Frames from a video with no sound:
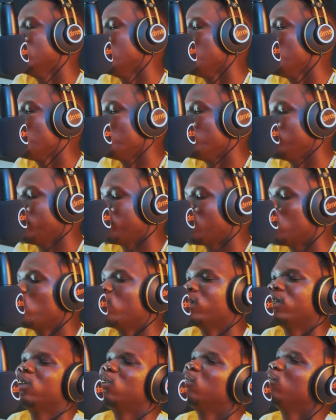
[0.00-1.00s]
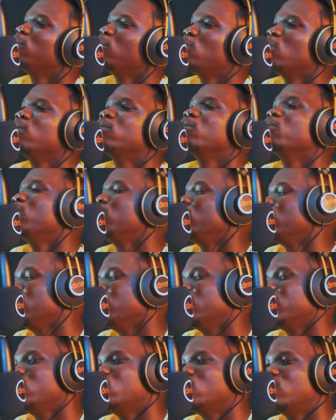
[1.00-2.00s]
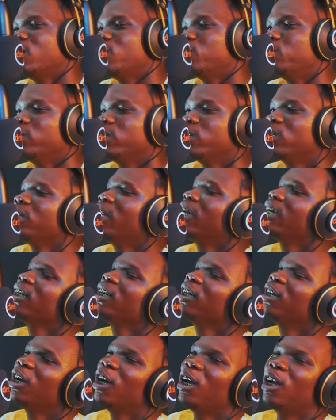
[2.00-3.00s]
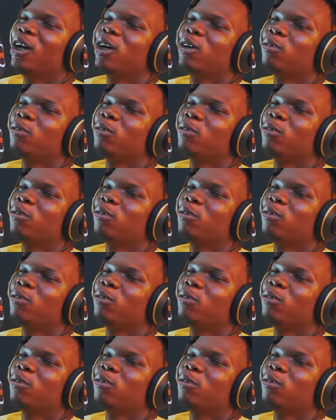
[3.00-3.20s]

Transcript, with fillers: But I want a new phone for me to get a new number. So like a lot of